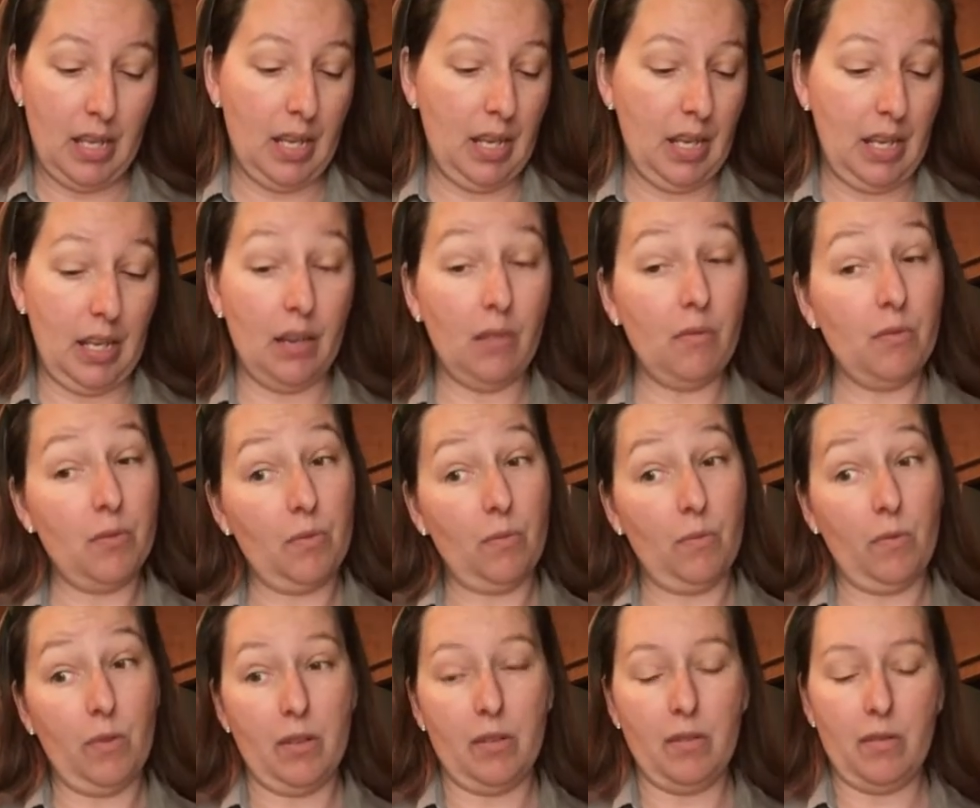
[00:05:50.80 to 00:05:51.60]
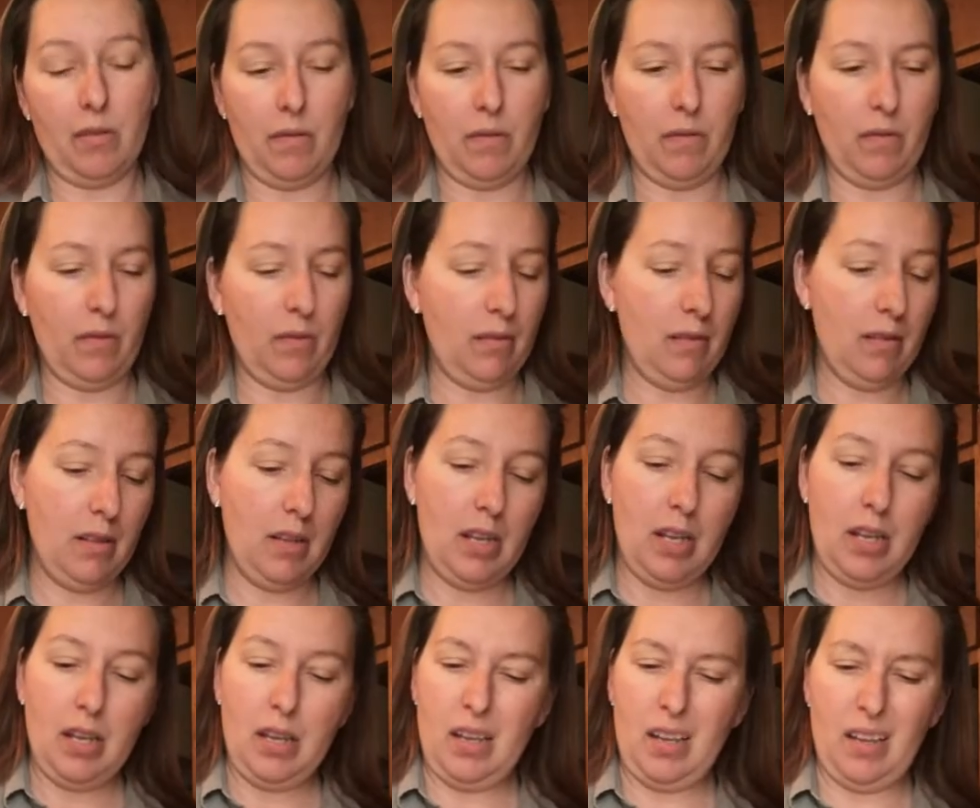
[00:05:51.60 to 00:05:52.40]
and it was wonderful.
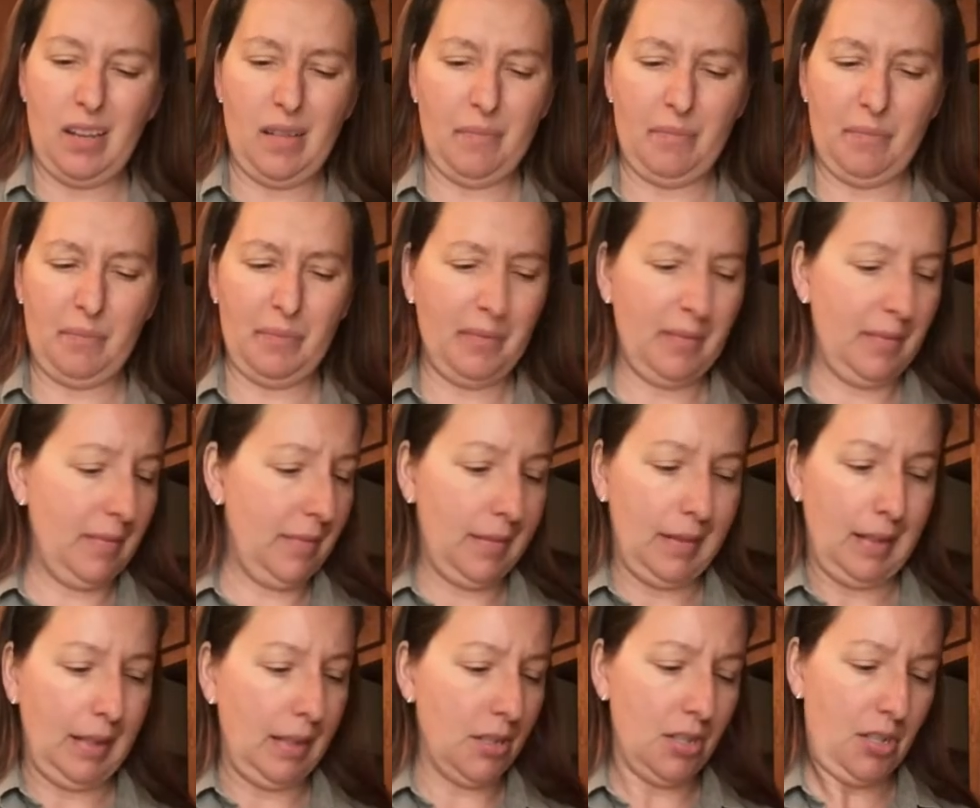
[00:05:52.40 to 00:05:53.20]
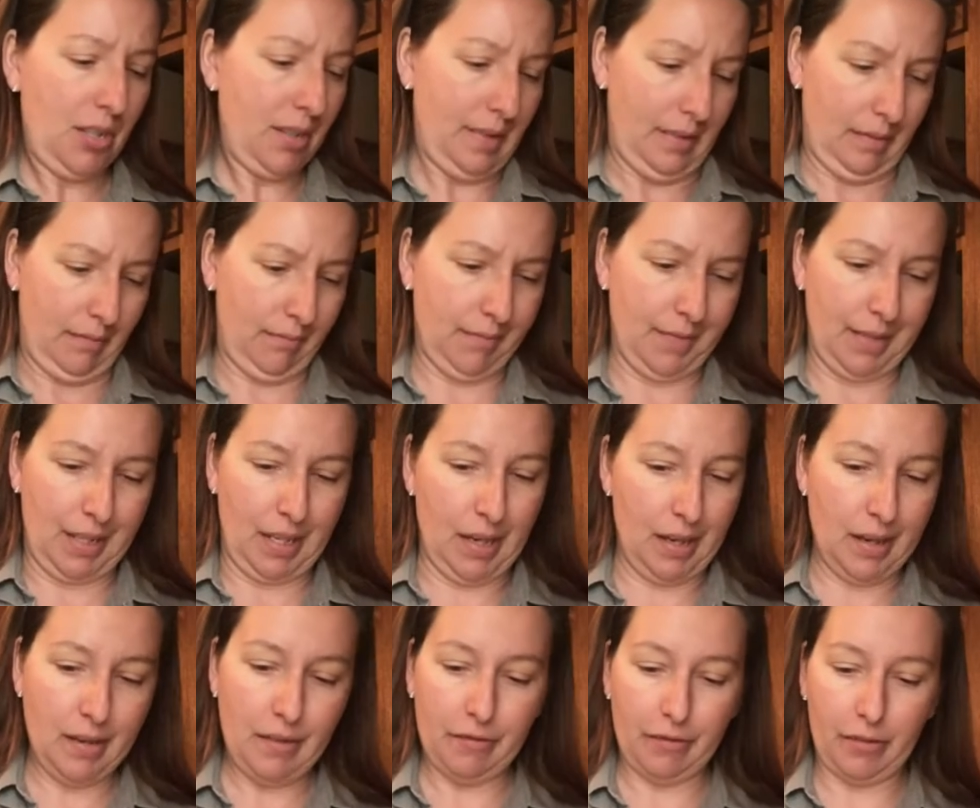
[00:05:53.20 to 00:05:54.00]
I just
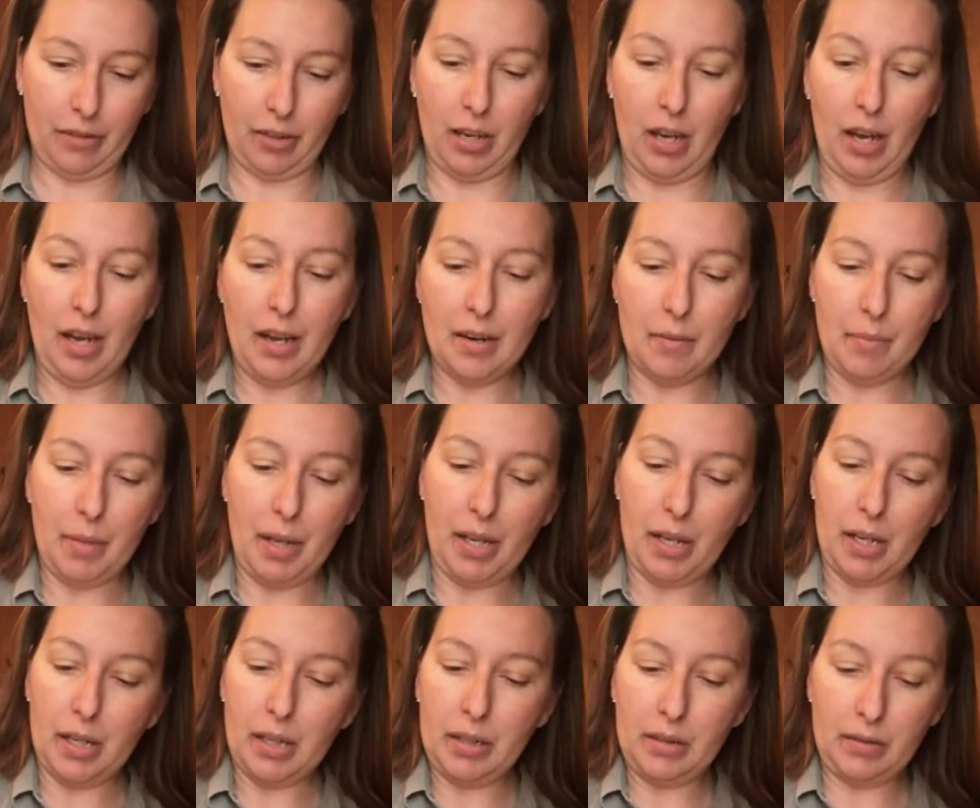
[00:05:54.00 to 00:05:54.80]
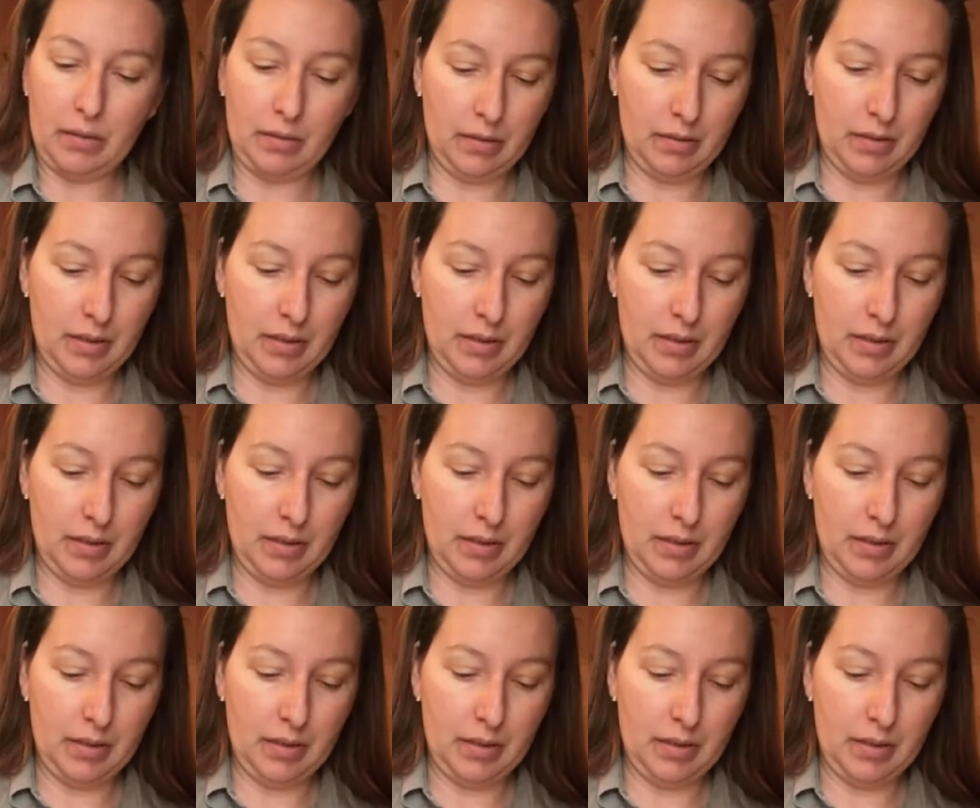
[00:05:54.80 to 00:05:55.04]
kind of forgot about it.